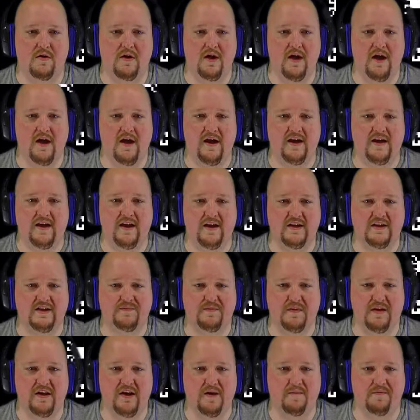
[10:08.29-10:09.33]
I gotta
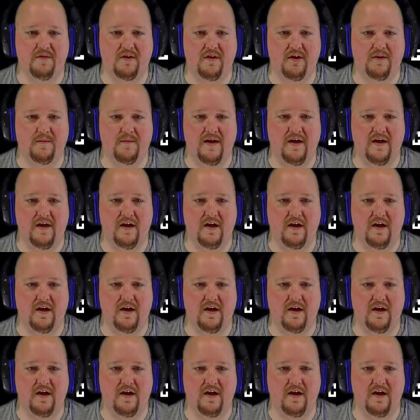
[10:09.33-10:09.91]
speed up a little bit.